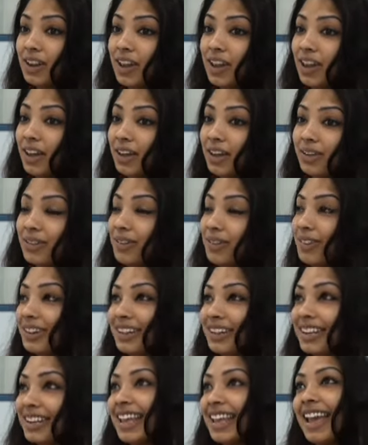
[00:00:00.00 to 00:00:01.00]
No,
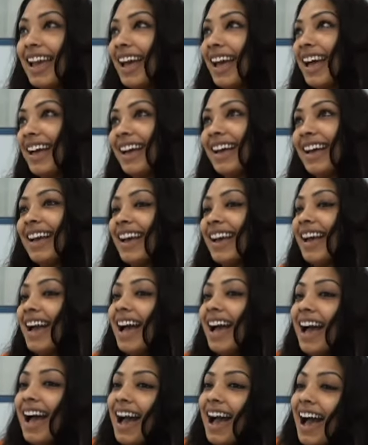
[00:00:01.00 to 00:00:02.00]
yeah.
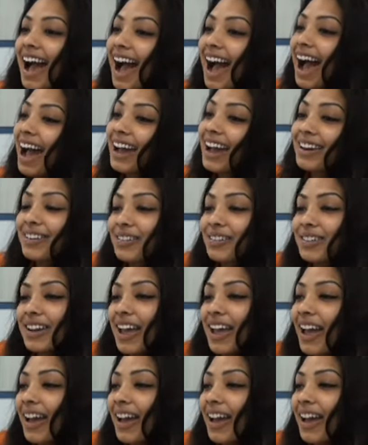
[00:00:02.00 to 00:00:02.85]
I don't know.